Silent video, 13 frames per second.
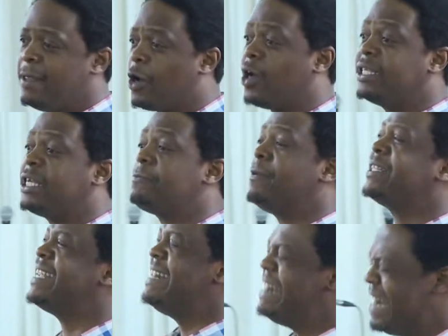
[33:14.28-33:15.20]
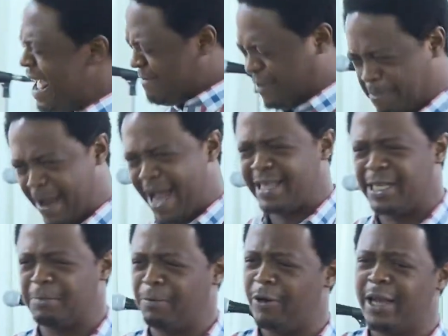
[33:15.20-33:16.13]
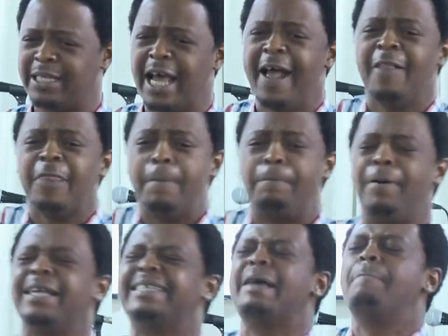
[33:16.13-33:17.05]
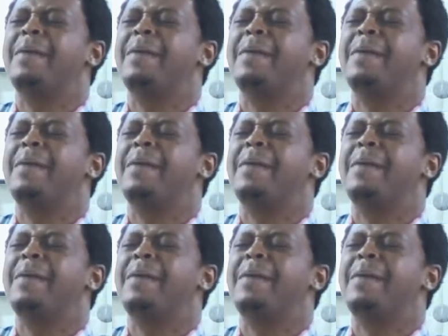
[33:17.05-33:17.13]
because this person lives by the Spirit, the person